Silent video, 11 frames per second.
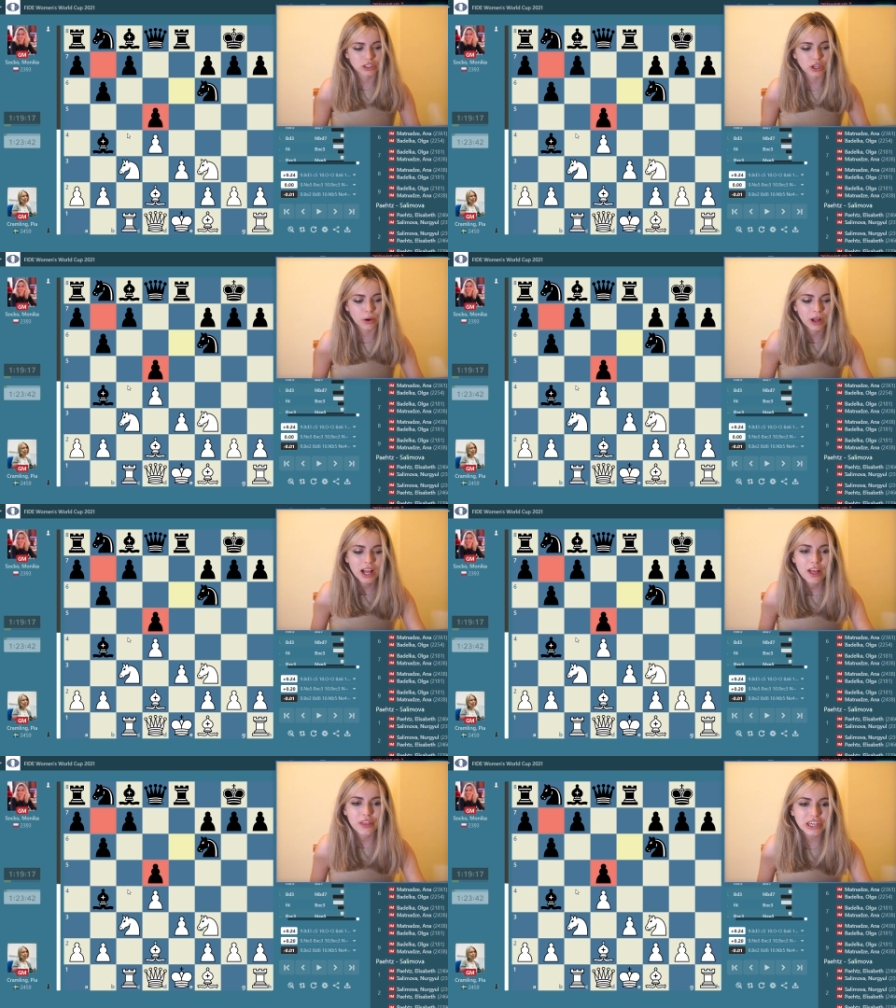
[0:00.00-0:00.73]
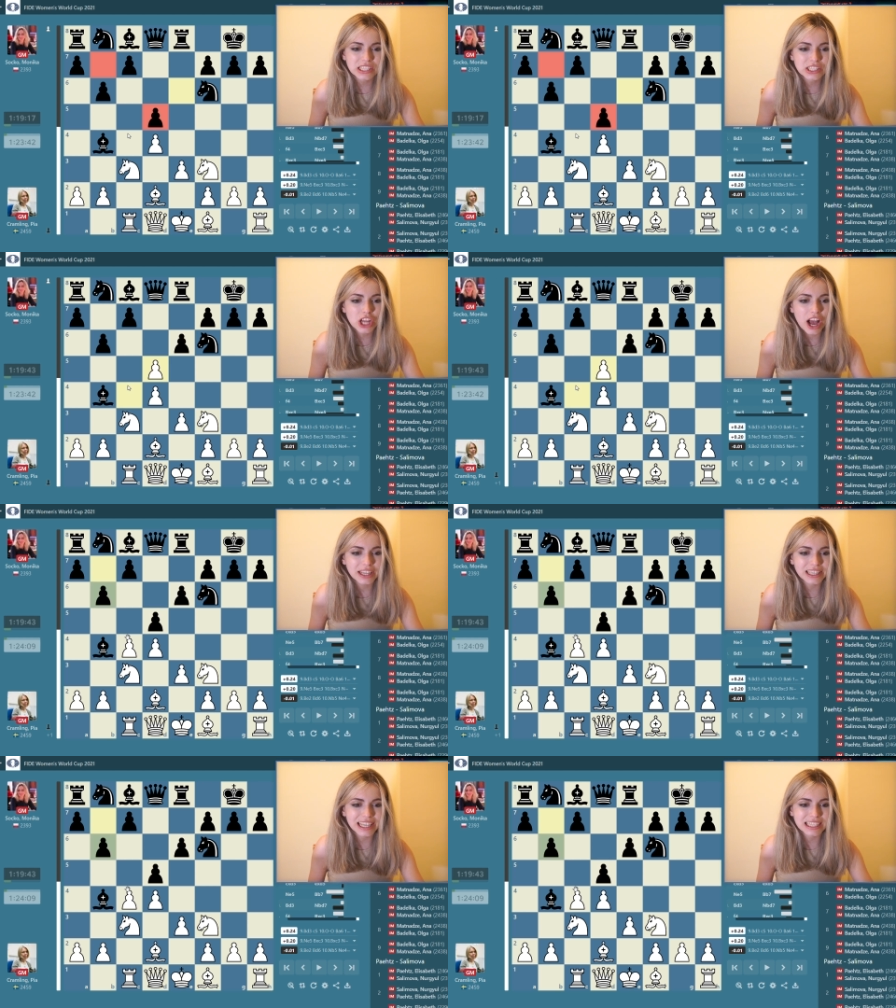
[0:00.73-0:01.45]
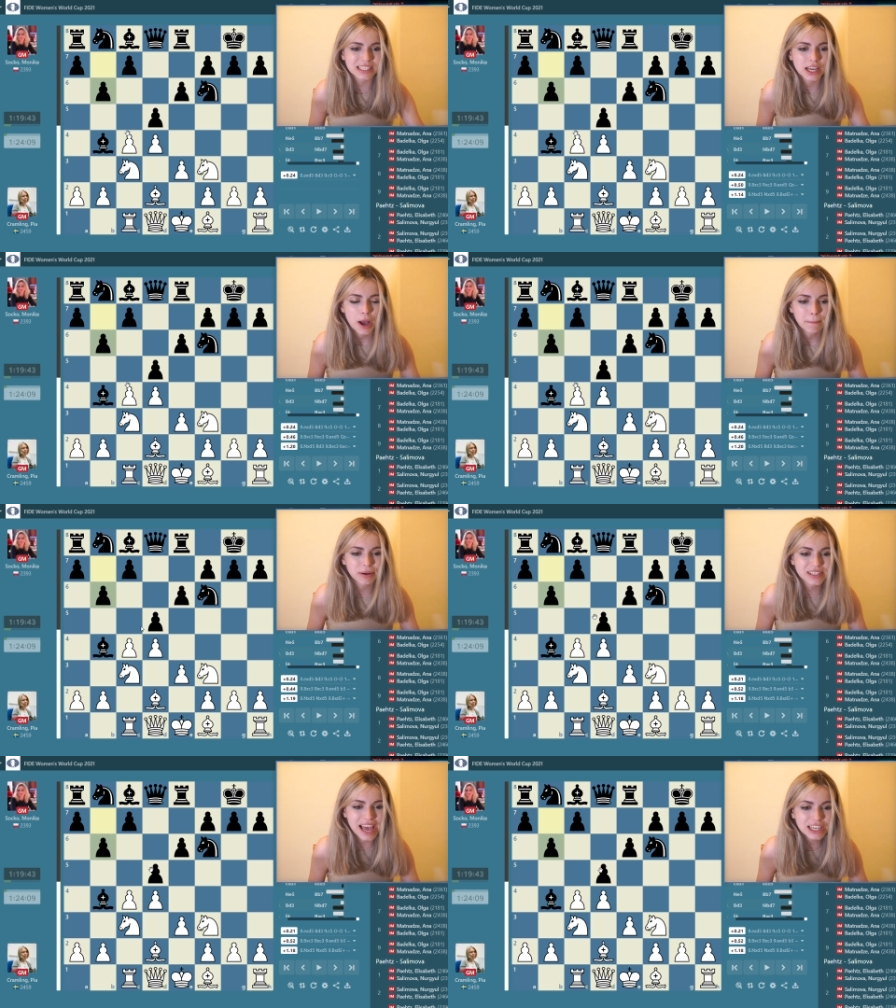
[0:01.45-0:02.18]
So there's not this
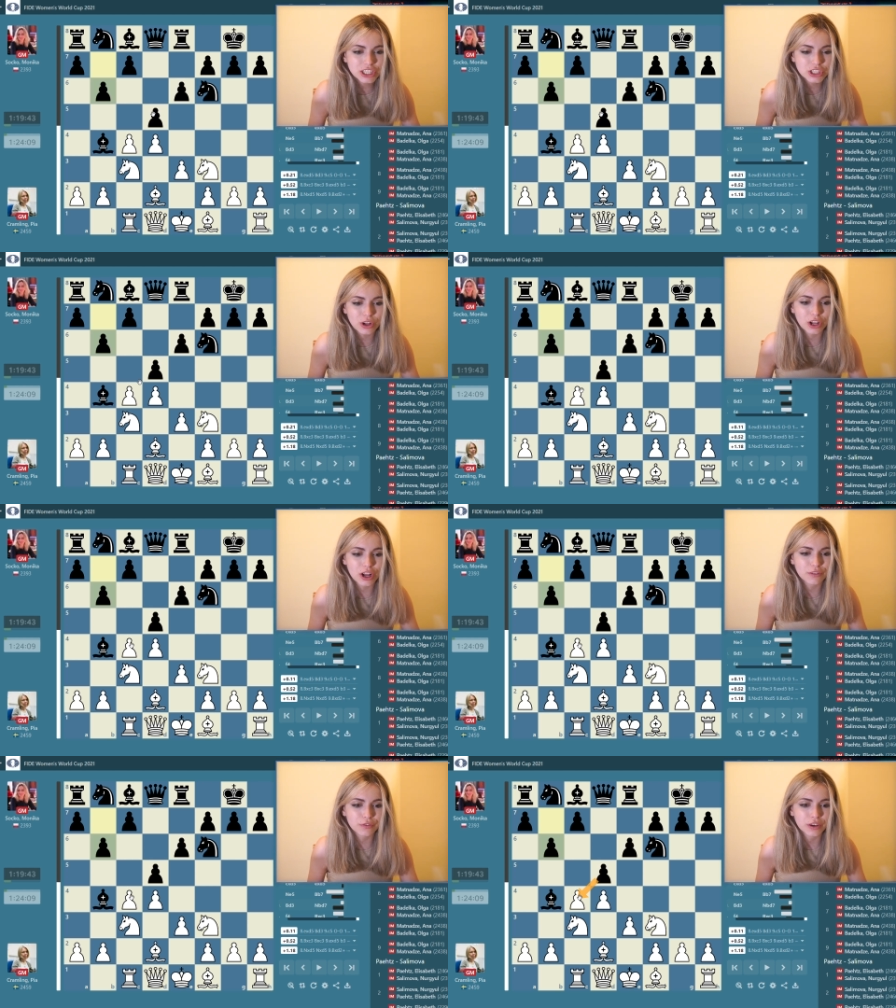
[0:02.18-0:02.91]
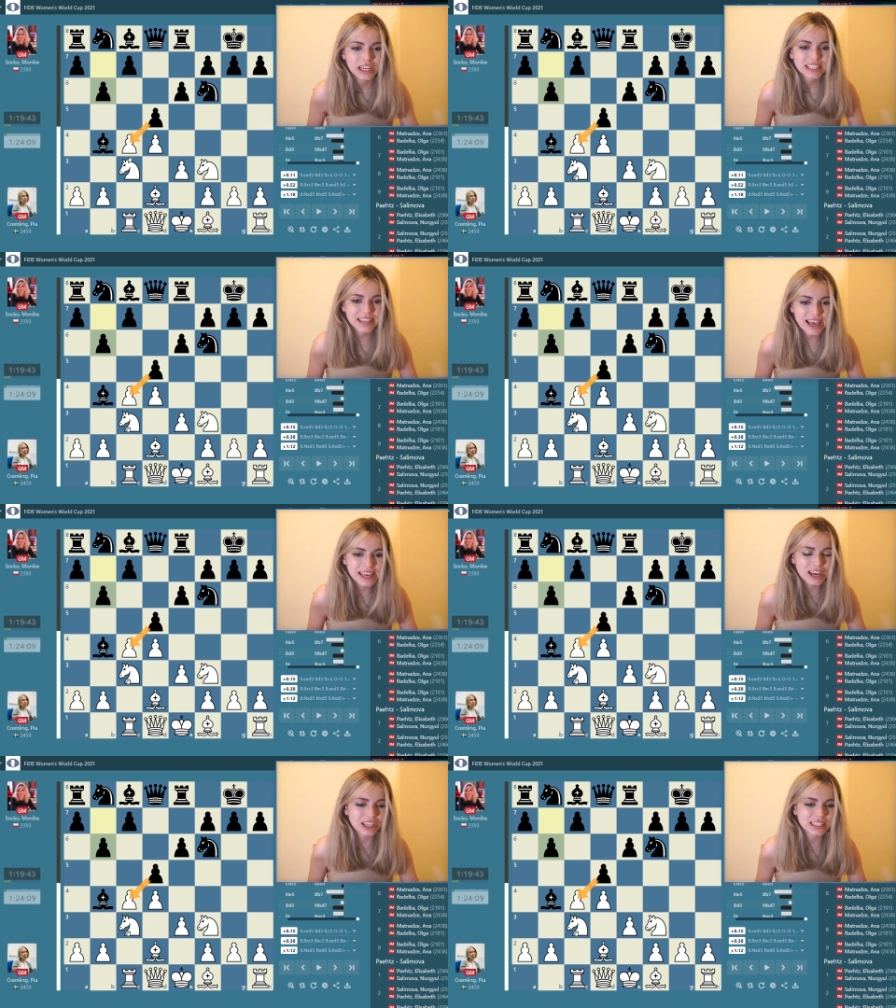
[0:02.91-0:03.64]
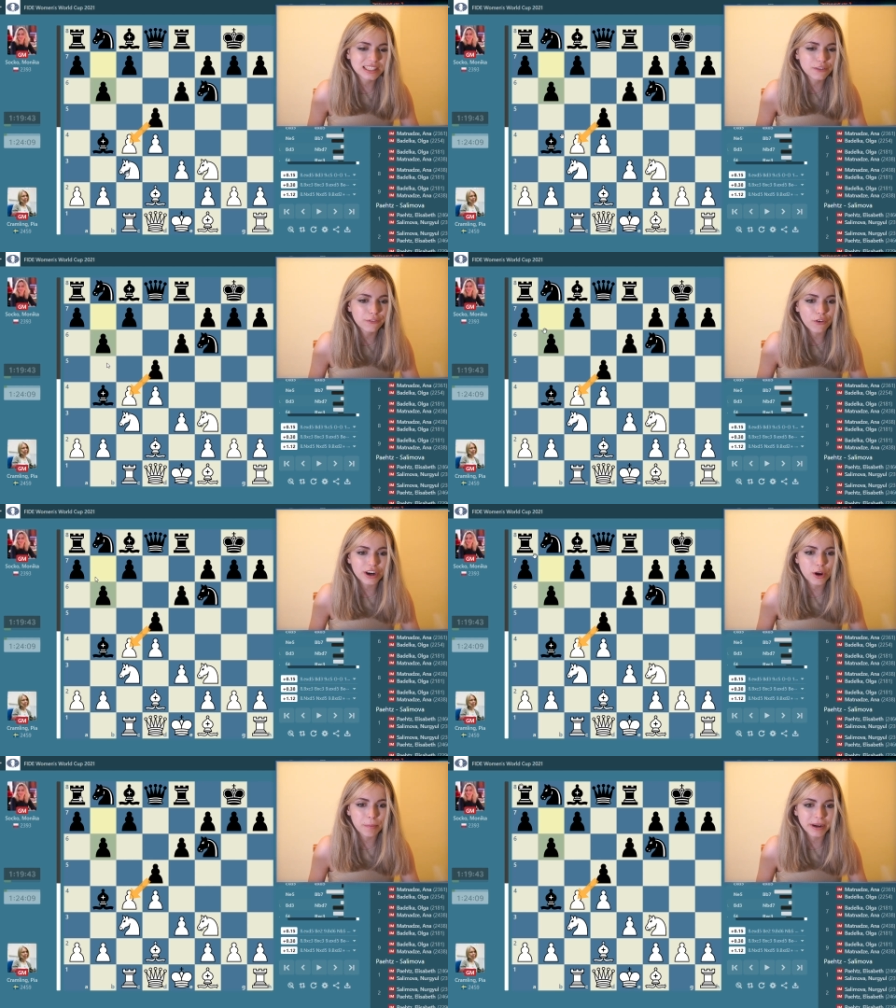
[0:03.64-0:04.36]
potential of taking on c4
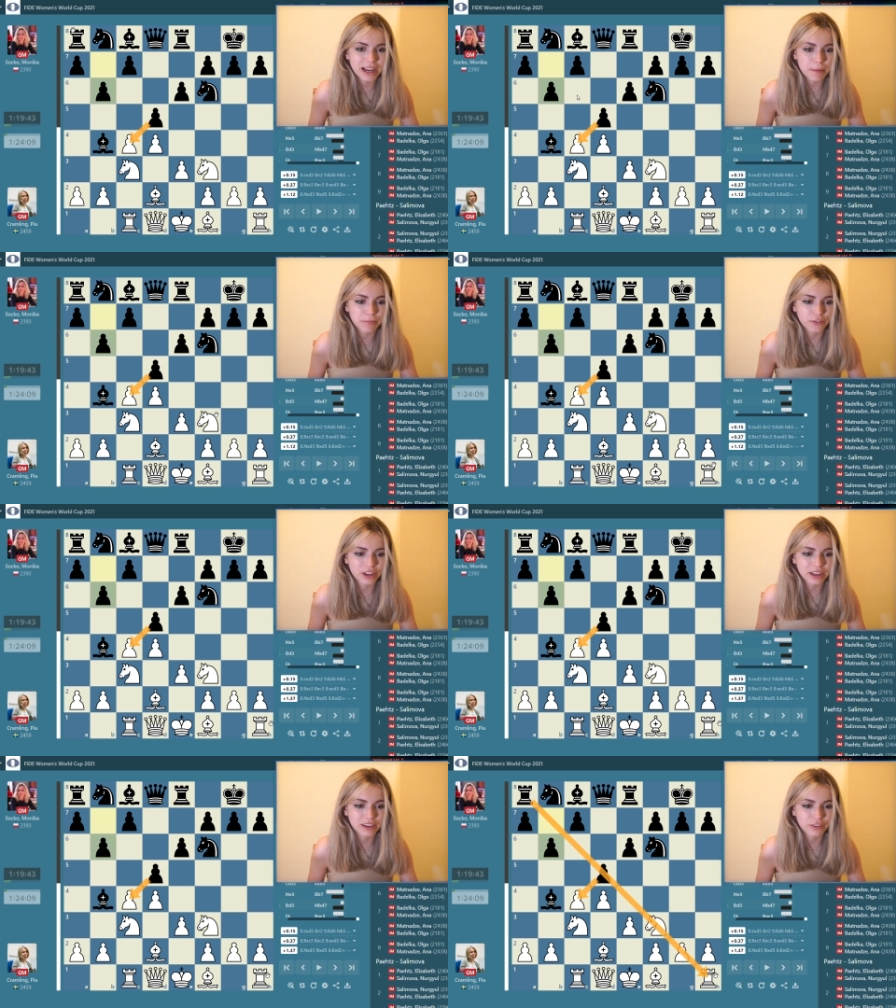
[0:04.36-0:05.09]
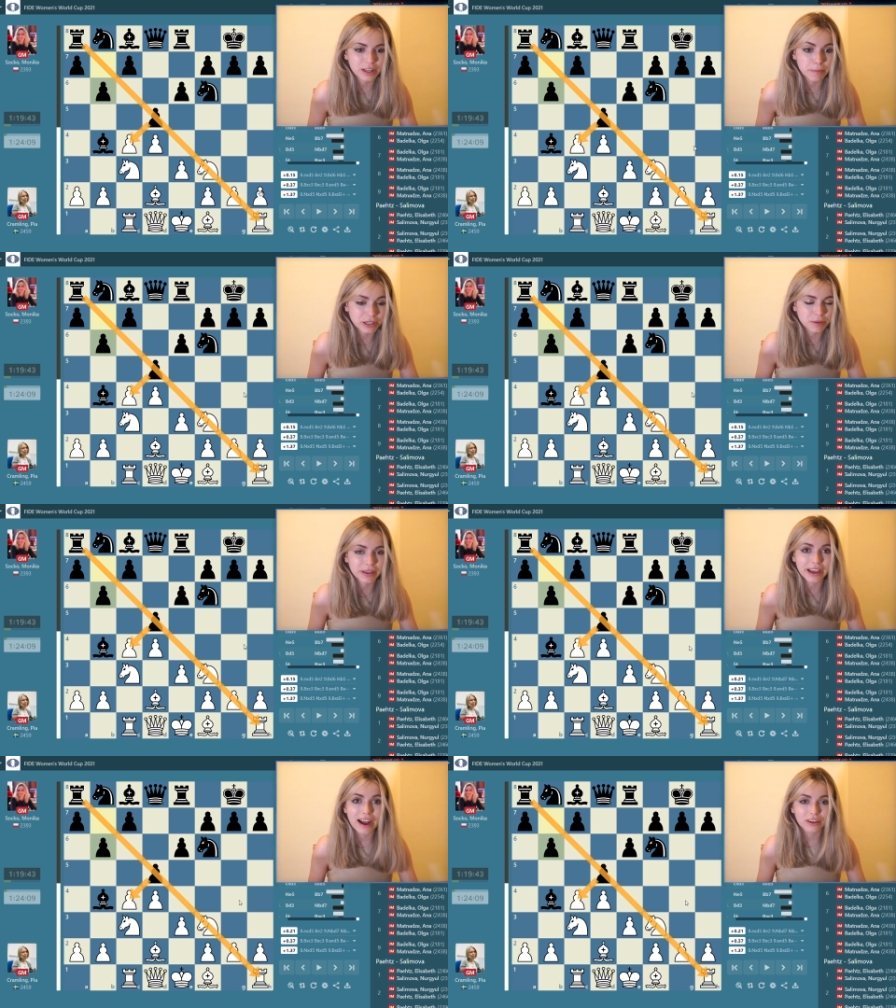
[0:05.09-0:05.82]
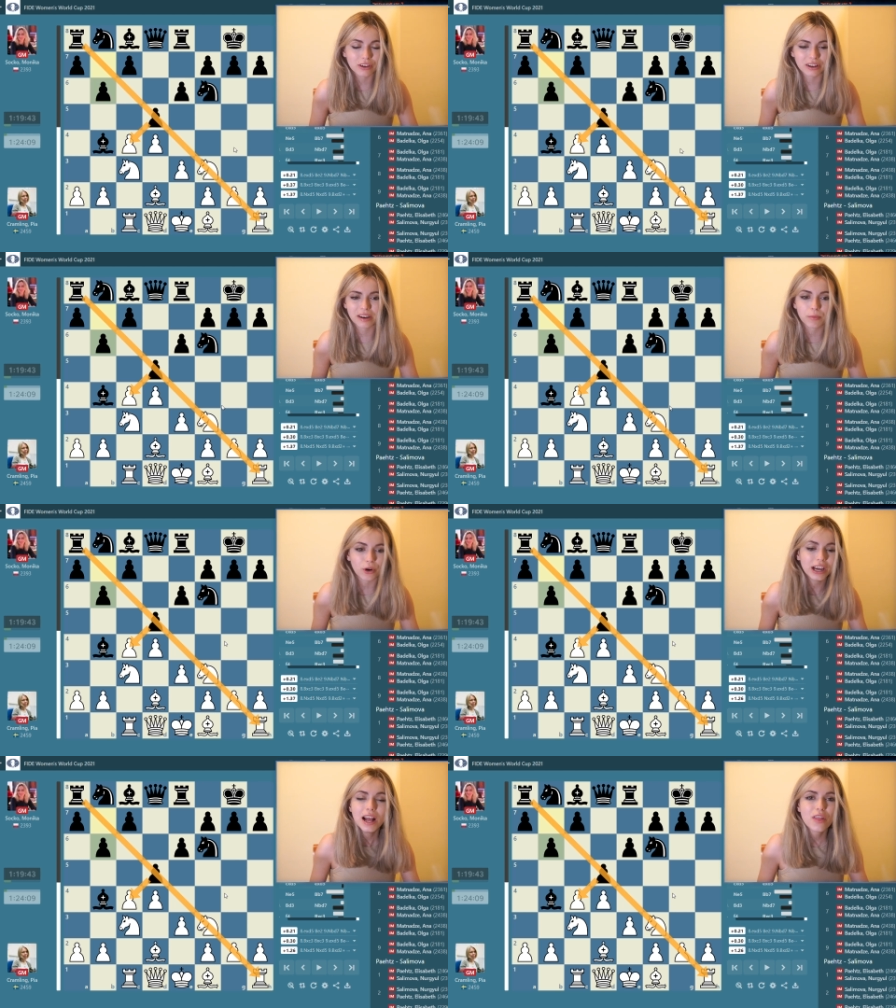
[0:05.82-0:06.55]
and opening up for the bishop diagonal anymore.